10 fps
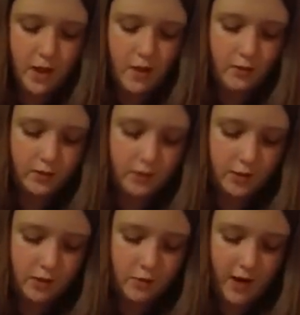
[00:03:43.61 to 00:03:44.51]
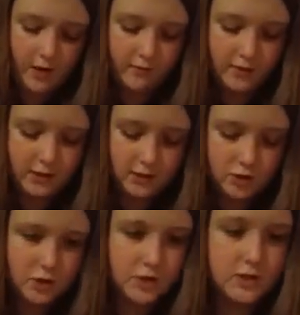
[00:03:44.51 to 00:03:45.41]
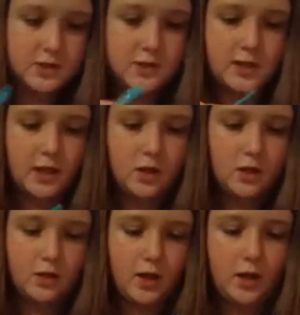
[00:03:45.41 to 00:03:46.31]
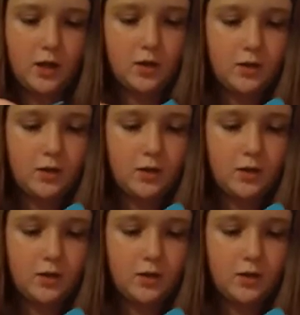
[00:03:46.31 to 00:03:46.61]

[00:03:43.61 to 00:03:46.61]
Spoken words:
But we do have, this is just the second layer.